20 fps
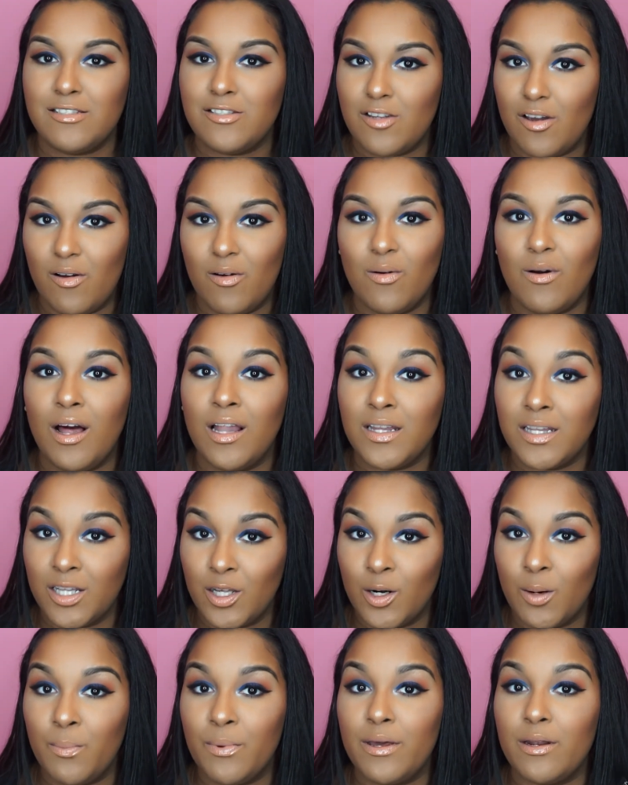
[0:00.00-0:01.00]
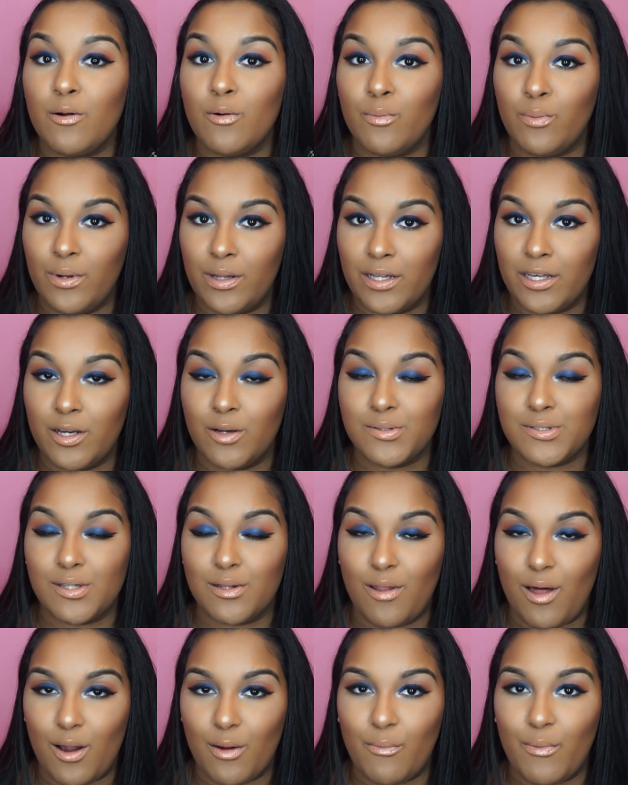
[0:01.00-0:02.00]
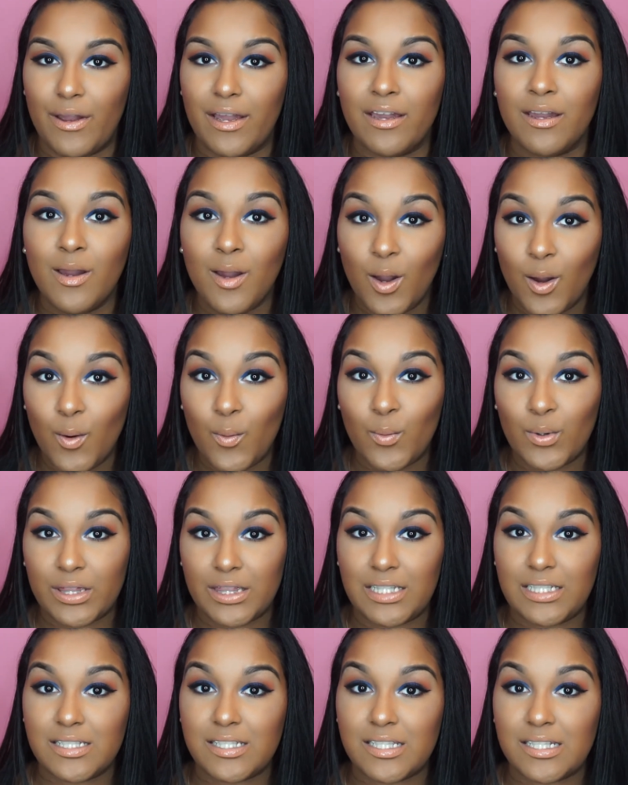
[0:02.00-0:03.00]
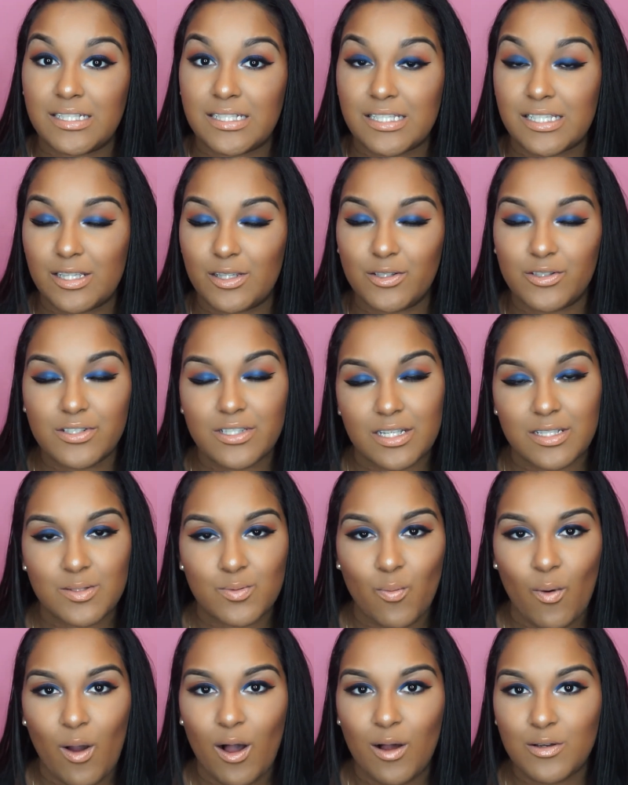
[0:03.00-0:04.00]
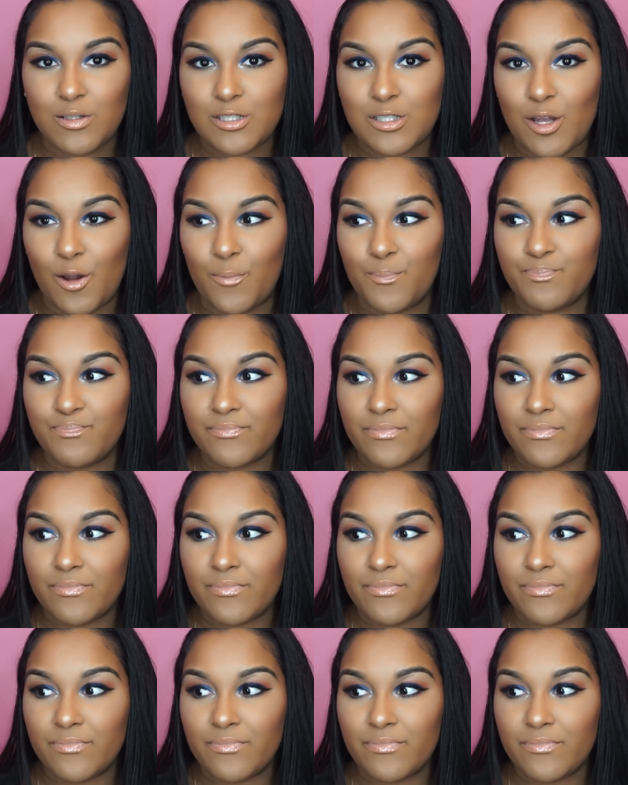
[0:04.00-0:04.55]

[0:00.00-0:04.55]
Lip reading: So a little bit really goes a long way with these concealers as well. So